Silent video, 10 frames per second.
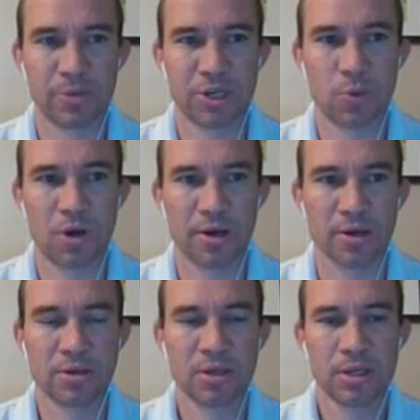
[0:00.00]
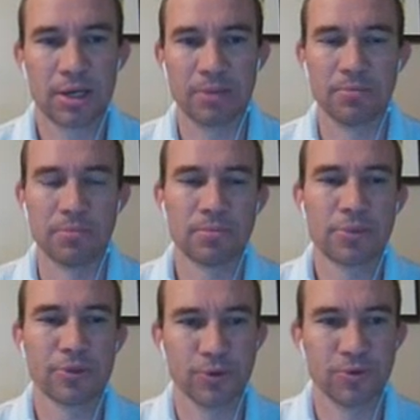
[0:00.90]
as much water
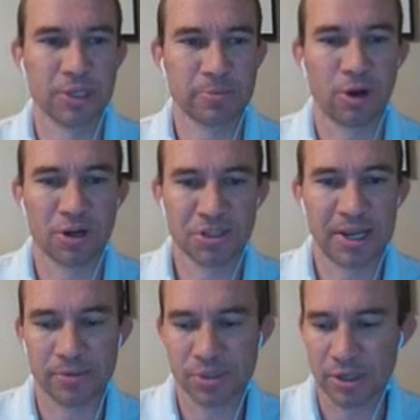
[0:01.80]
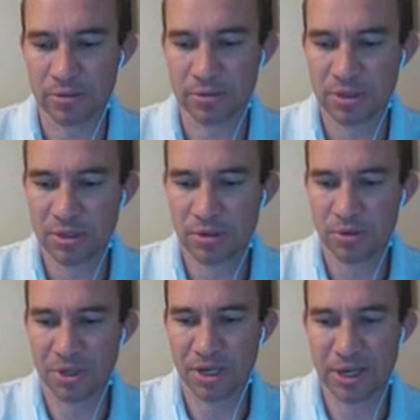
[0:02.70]
through this part of town. So
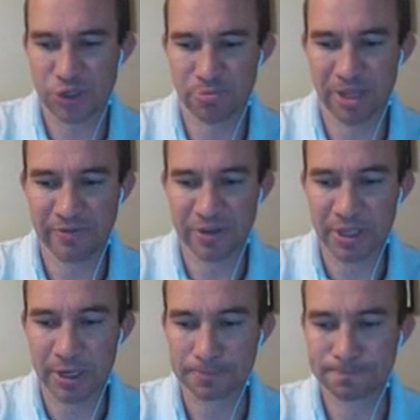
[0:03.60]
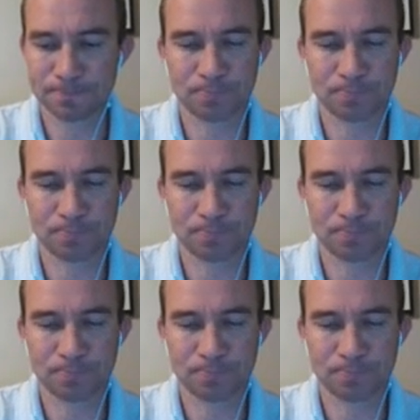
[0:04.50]
we get an extra benefit there.